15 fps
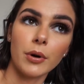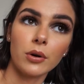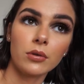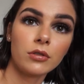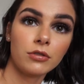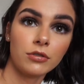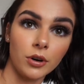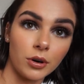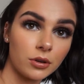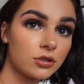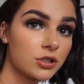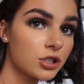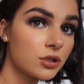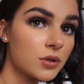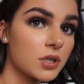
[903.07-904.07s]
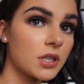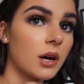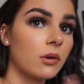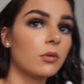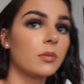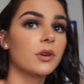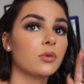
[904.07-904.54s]
boat photo shoot, so
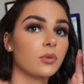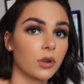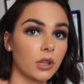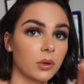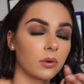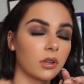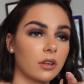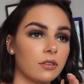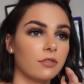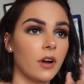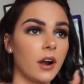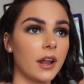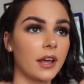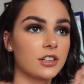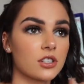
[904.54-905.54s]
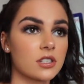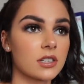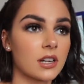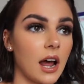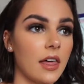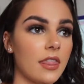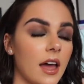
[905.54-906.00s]
that will be really, really fun. I
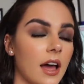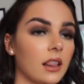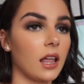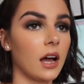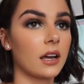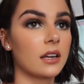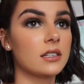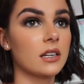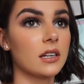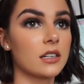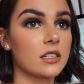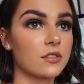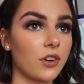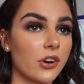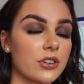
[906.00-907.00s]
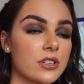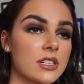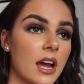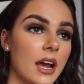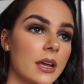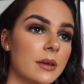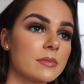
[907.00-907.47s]
just got that locked in as far as
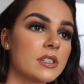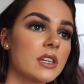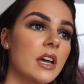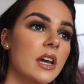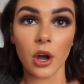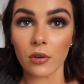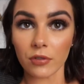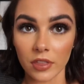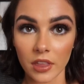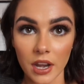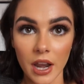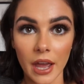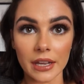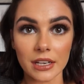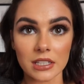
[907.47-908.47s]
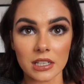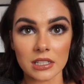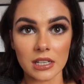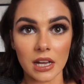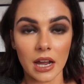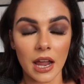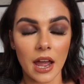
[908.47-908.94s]
times. Go for the night
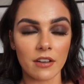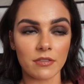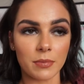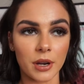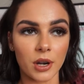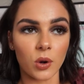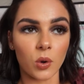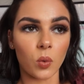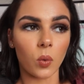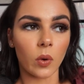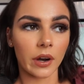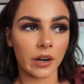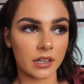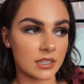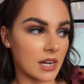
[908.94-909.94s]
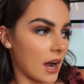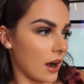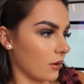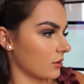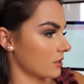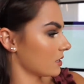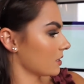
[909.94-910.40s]
because I have been worked
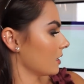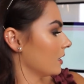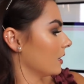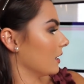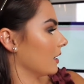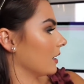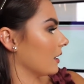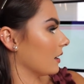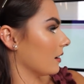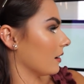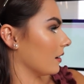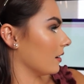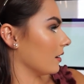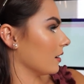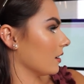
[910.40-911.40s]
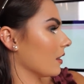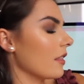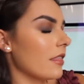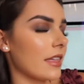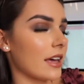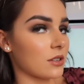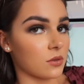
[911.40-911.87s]
out and
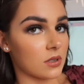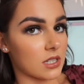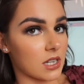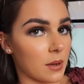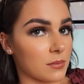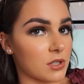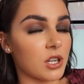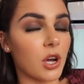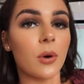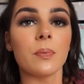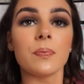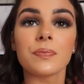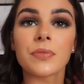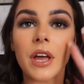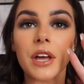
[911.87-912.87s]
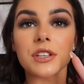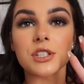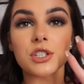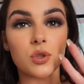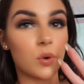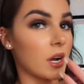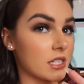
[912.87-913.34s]
that's what's up. So I'll
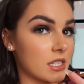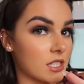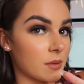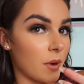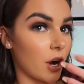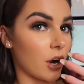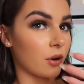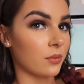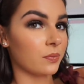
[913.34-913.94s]
see you guys tomorrow.